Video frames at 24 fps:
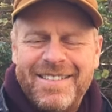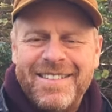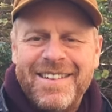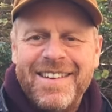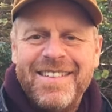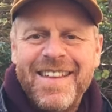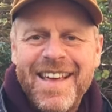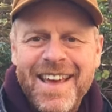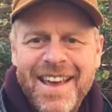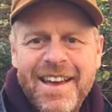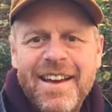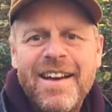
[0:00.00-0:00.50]

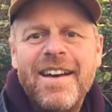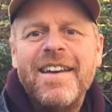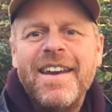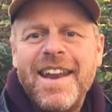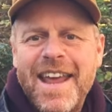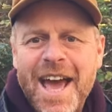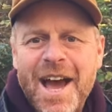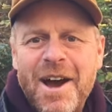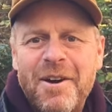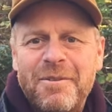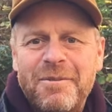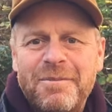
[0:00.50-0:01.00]
than they are
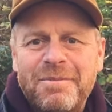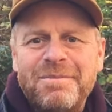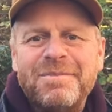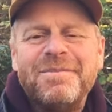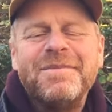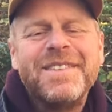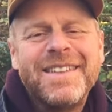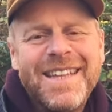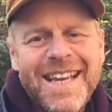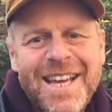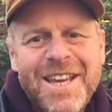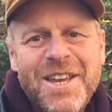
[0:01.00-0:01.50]
now.
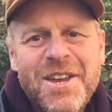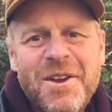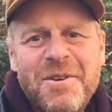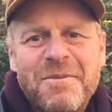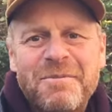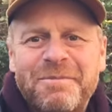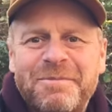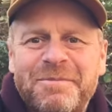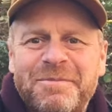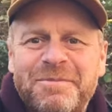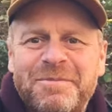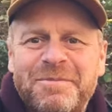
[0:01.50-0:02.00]
Thank you.